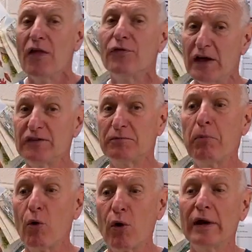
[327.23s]
This
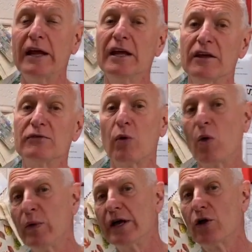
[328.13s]
board is what
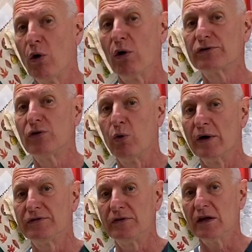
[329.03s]
we call
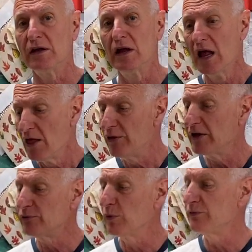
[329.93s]
twisted.
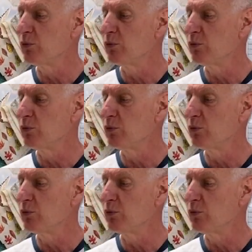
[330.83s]
This was